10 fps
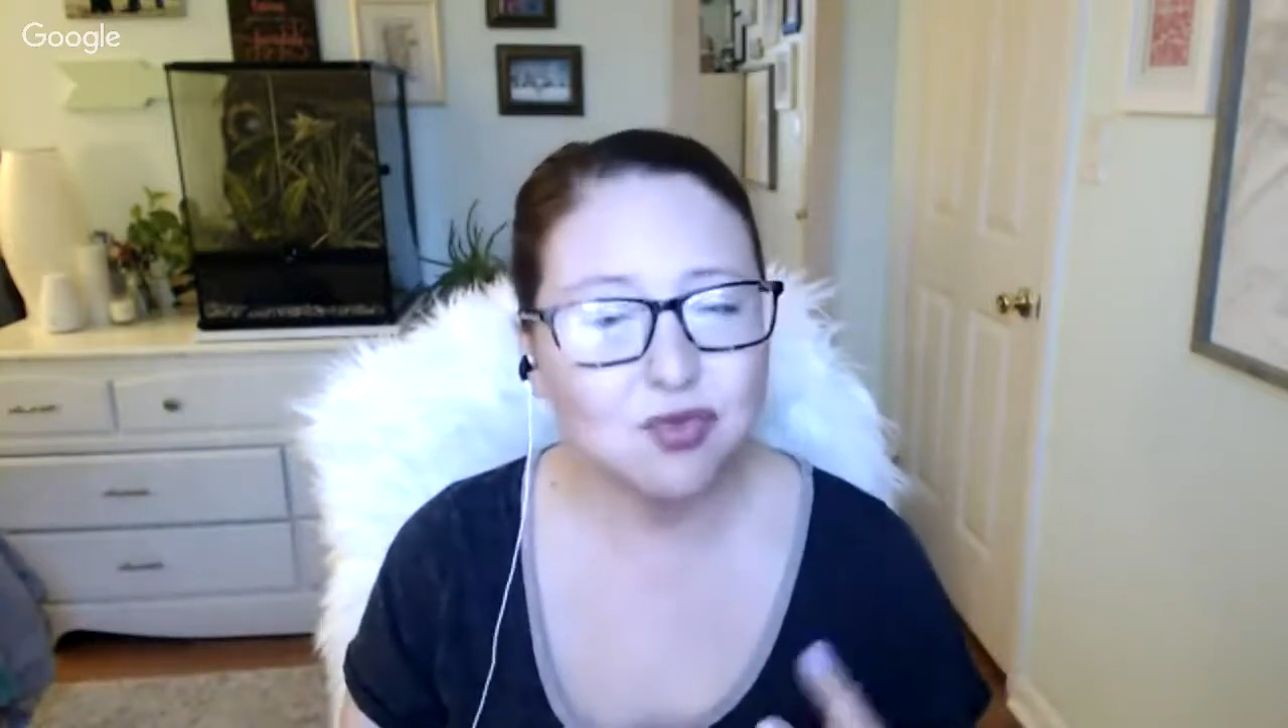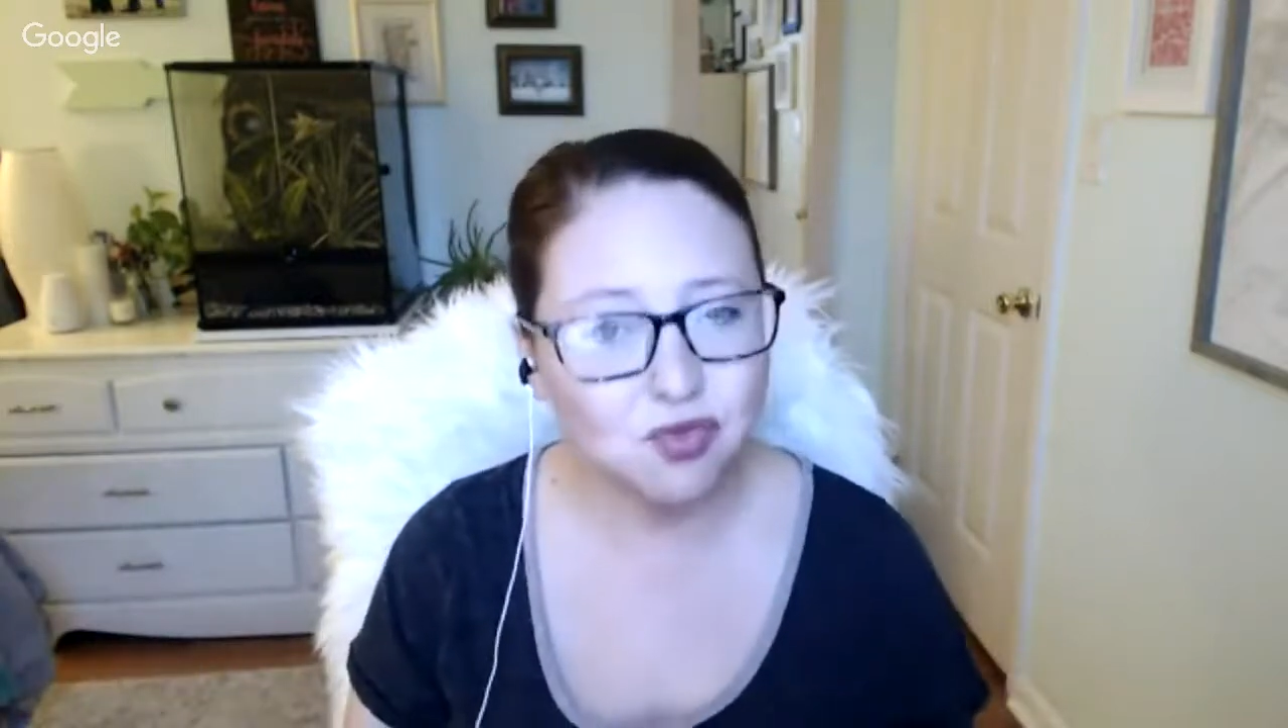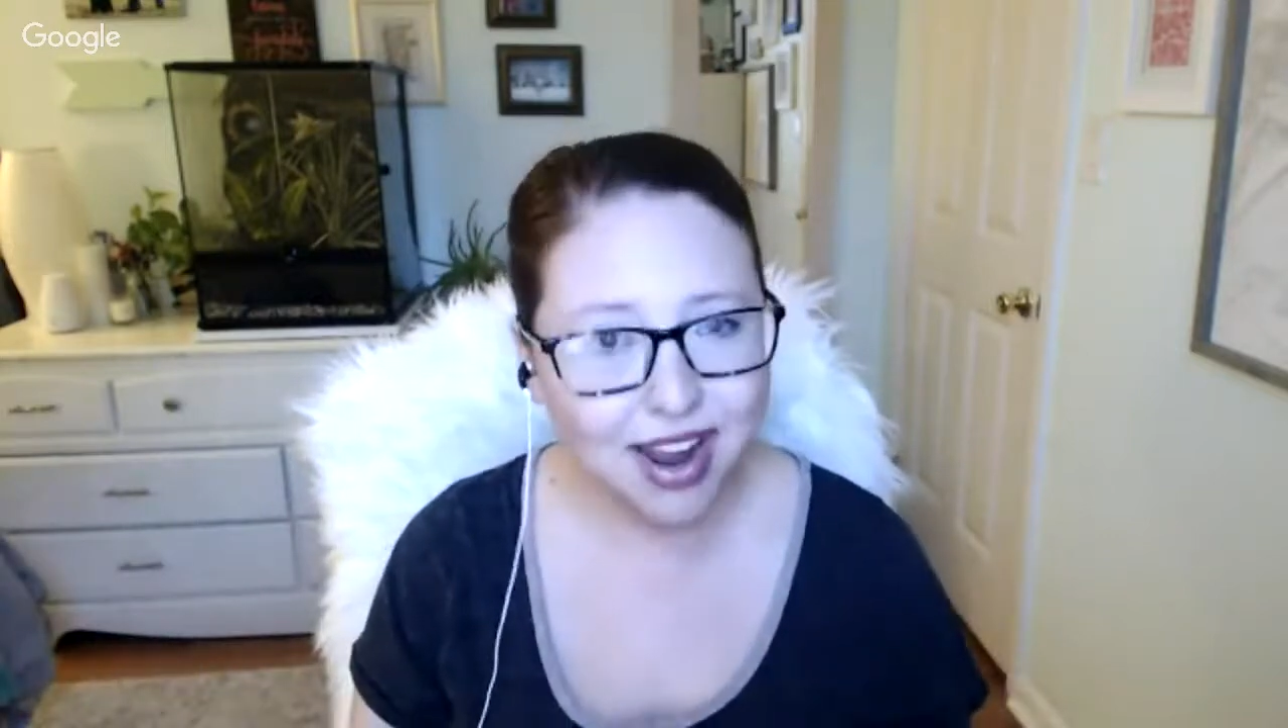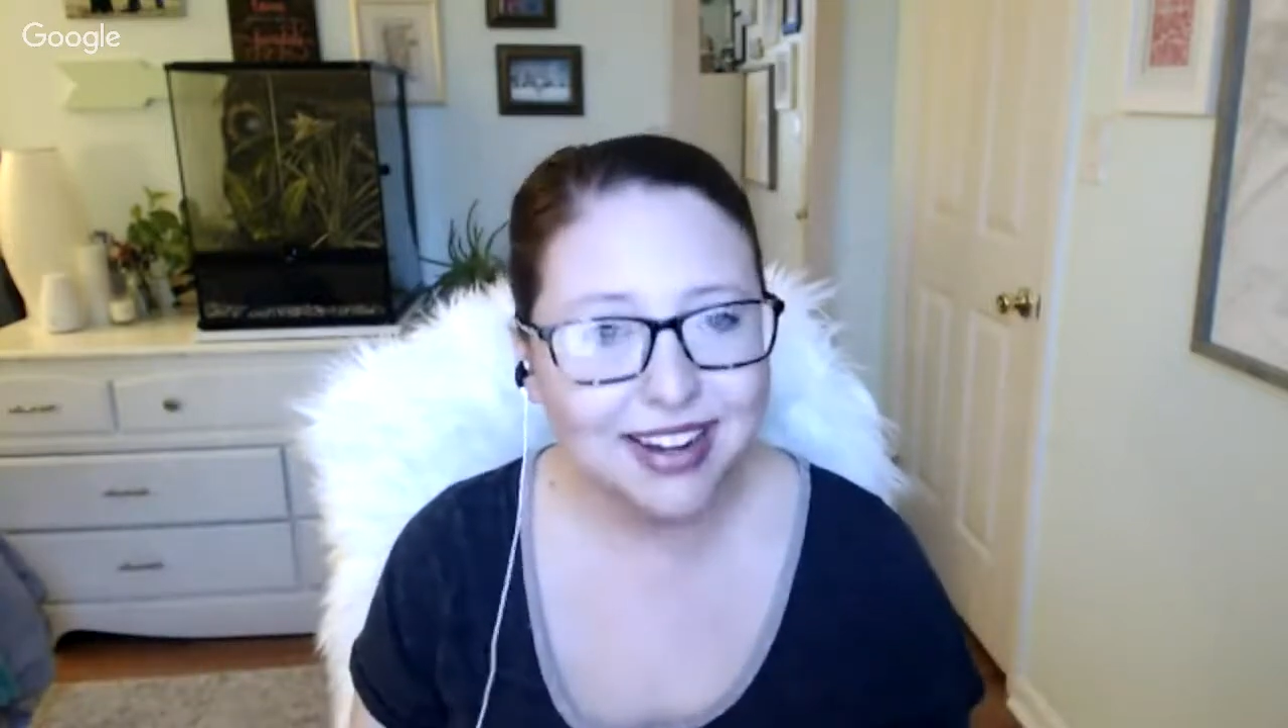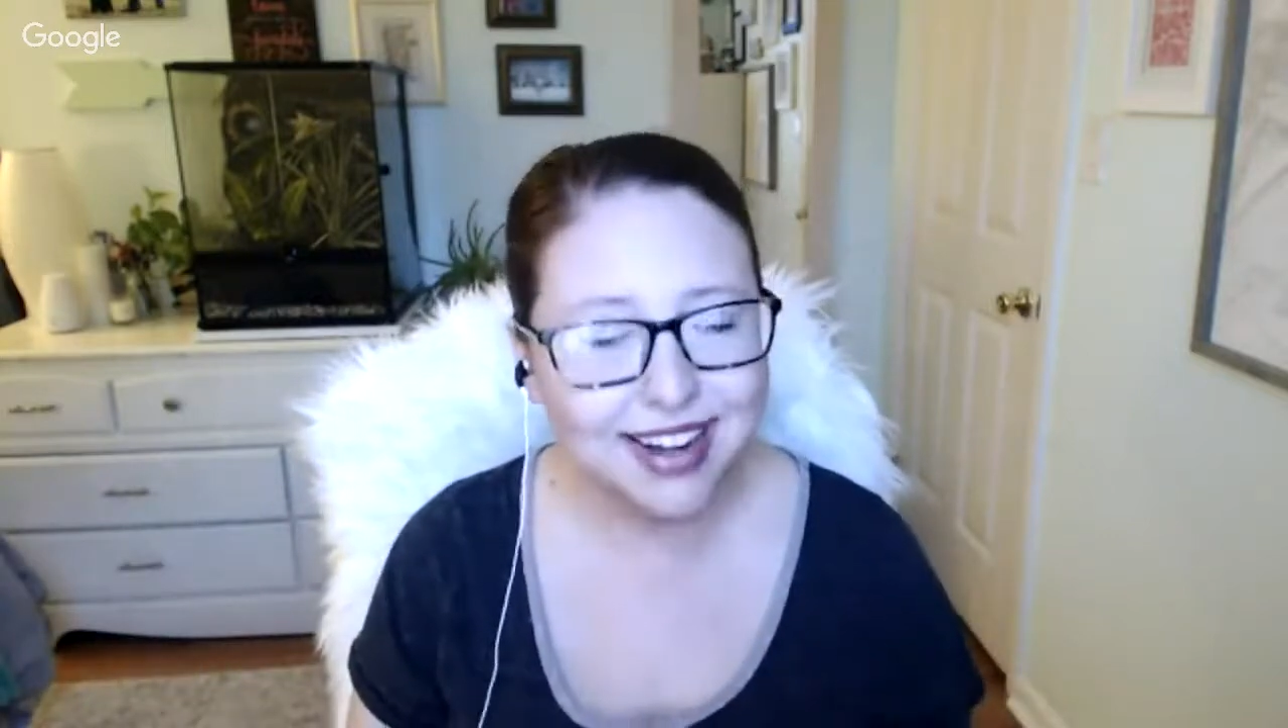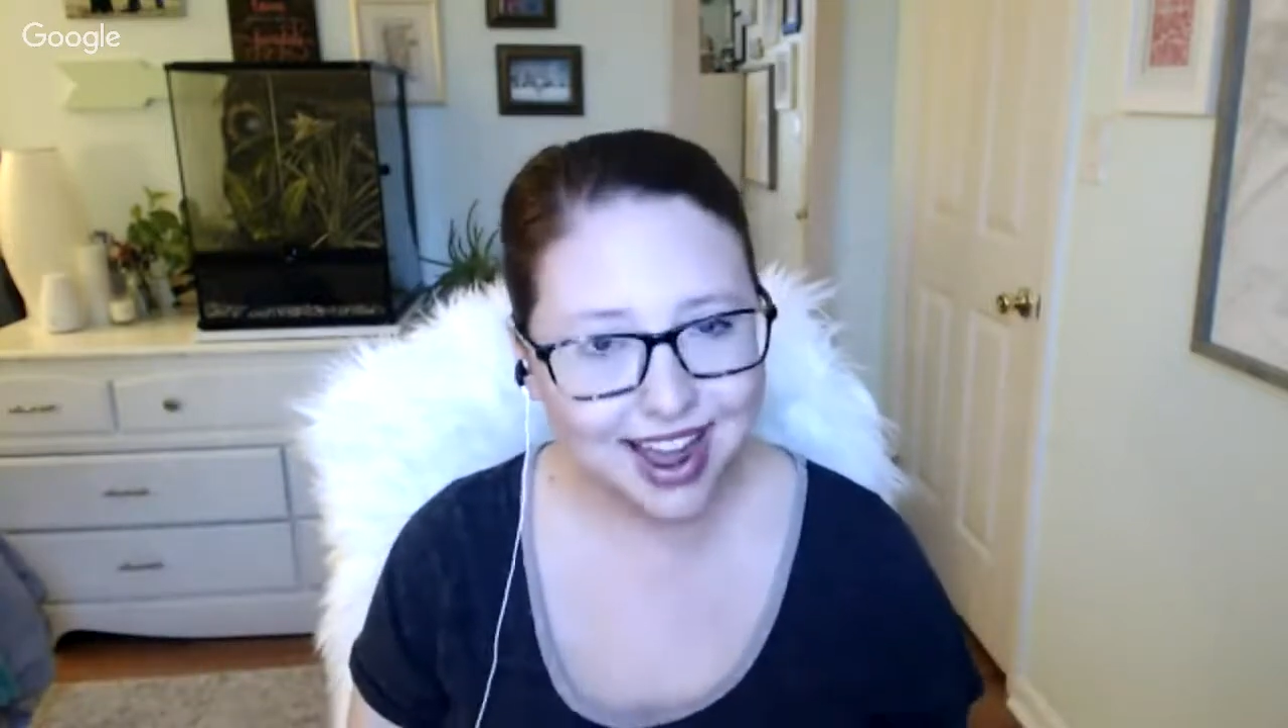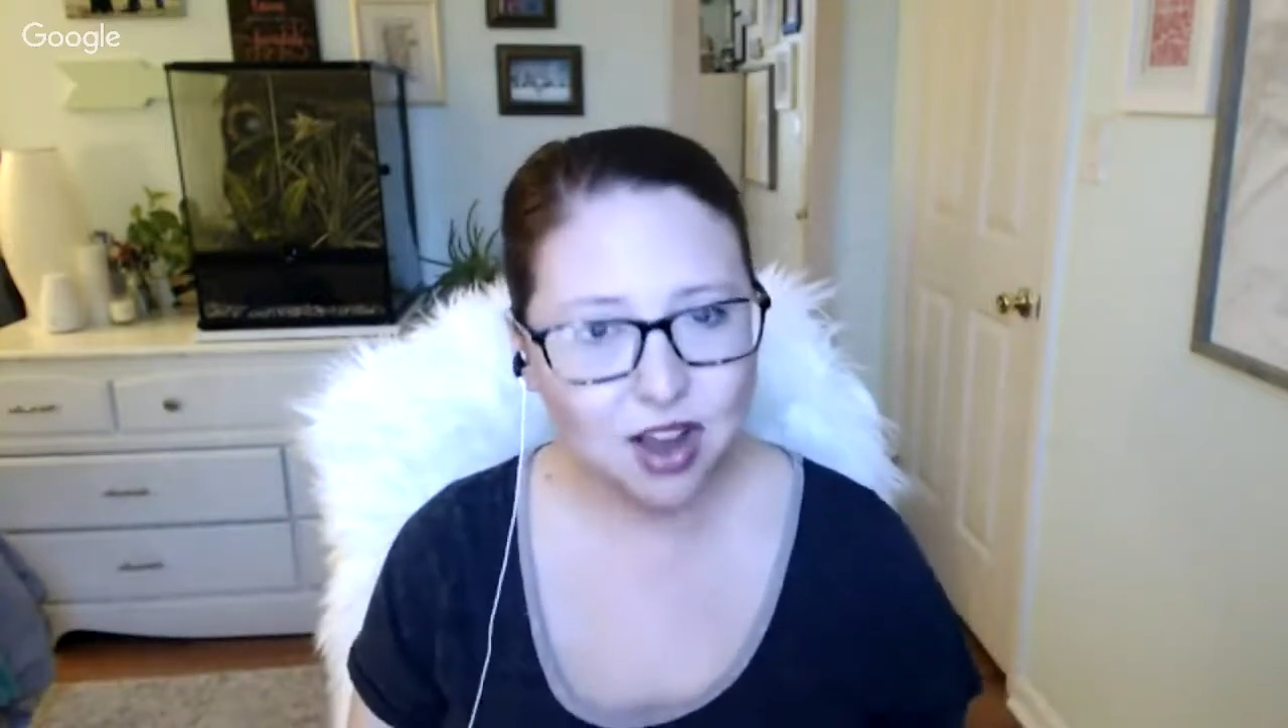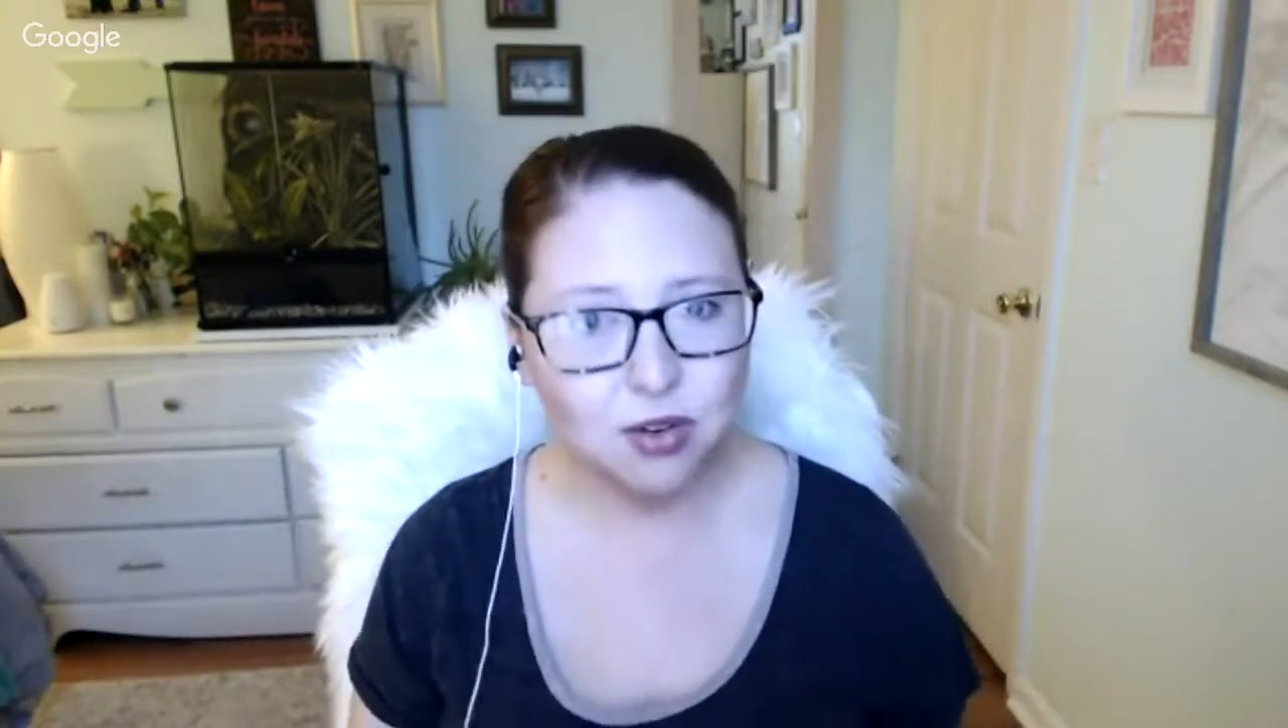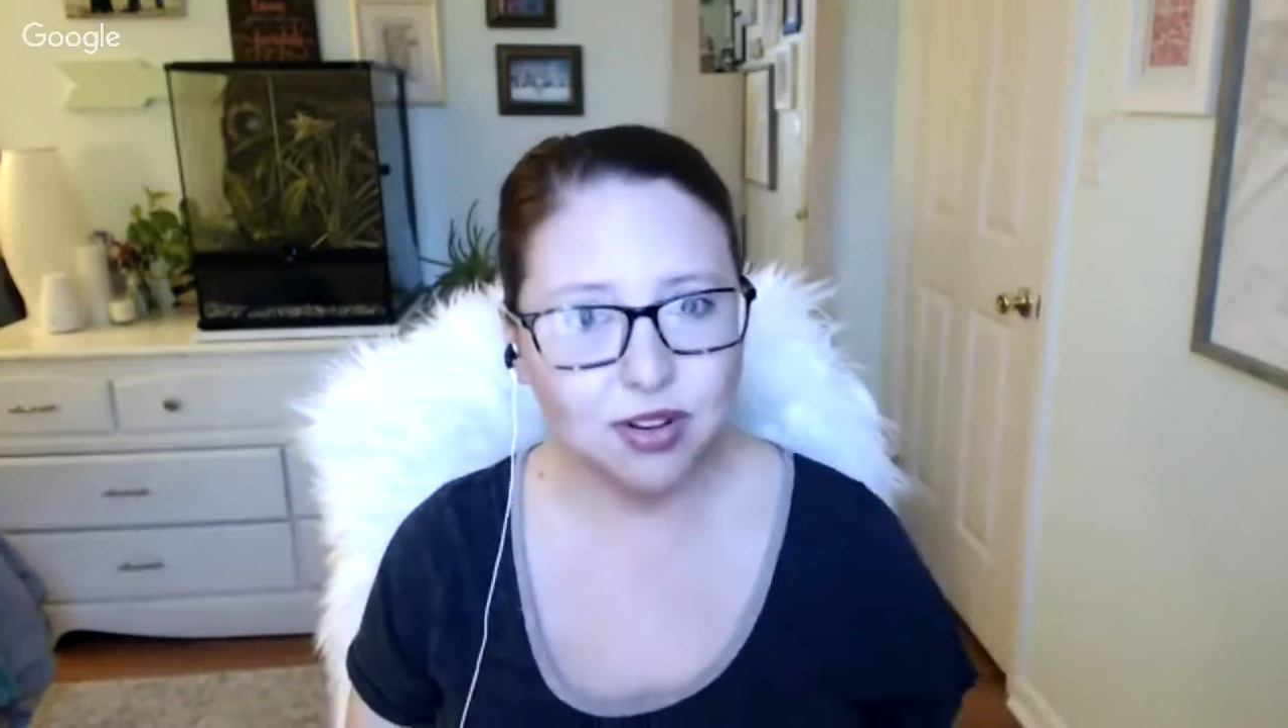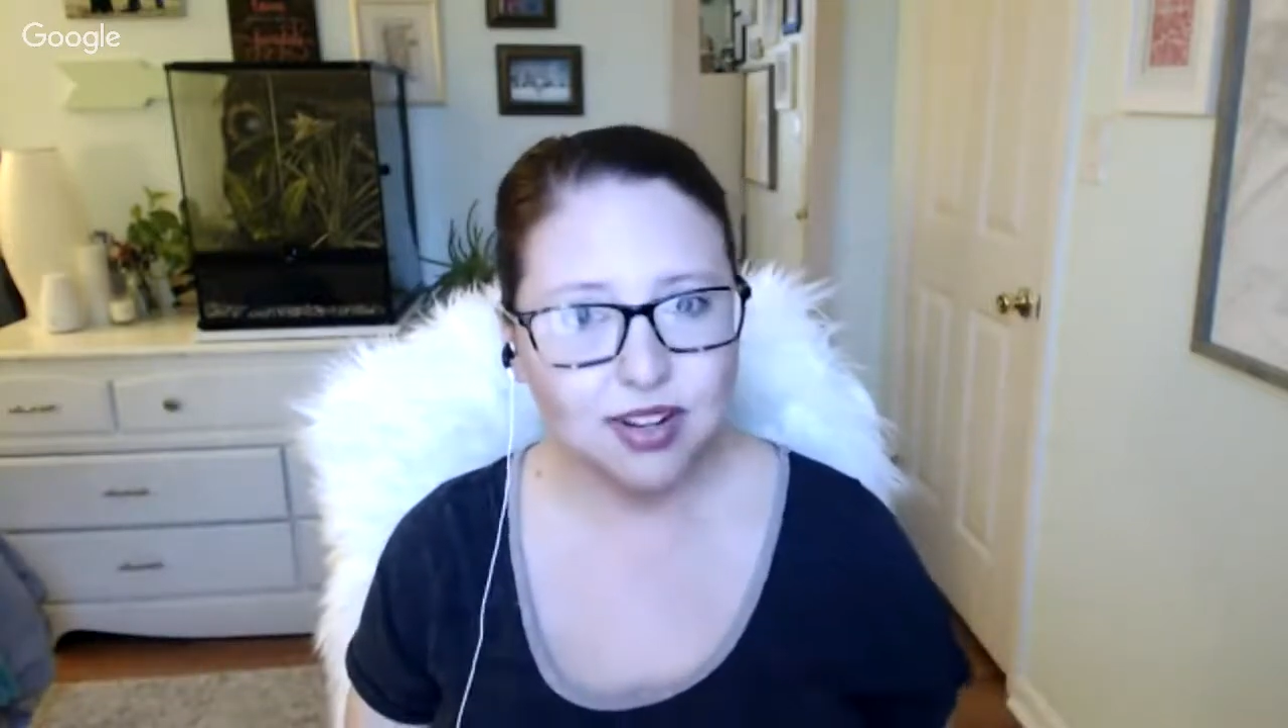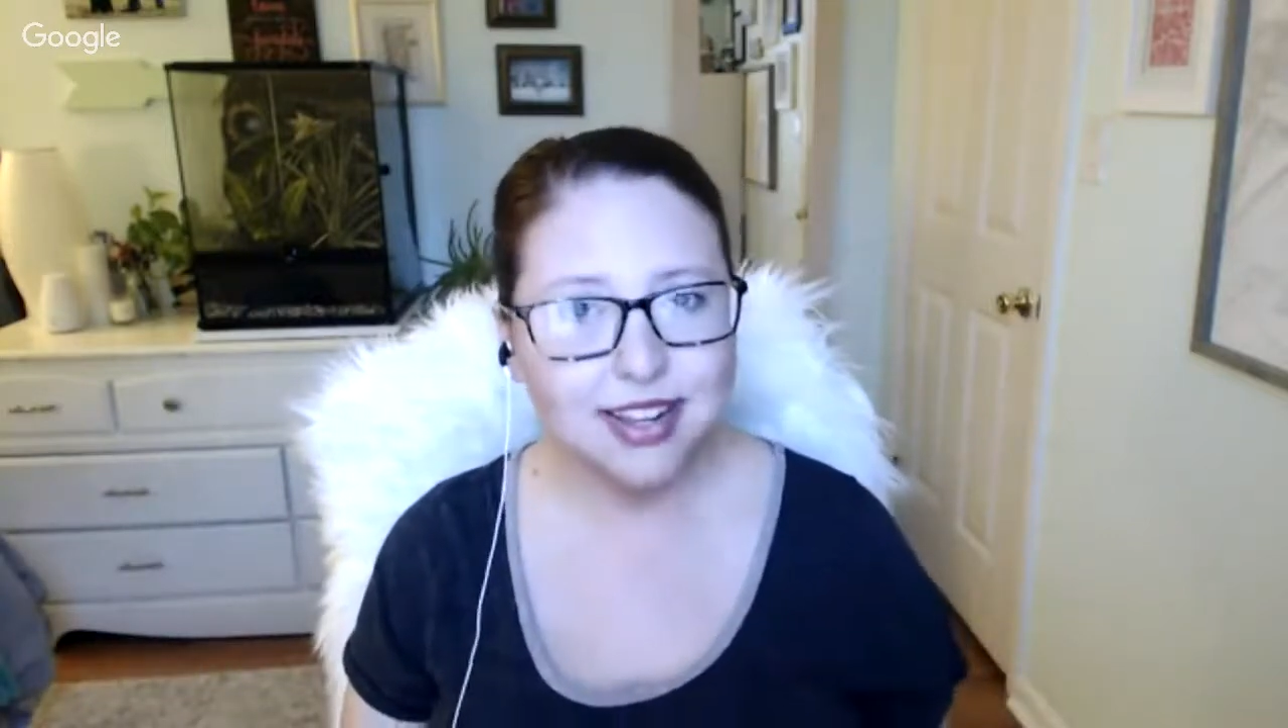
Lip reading: right now,